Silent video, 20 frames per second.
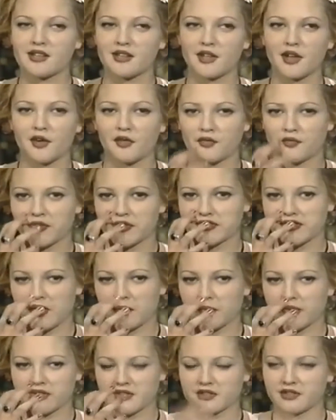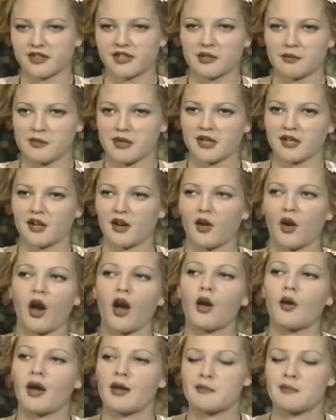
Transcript: you know, for someone to look at me and go, oh,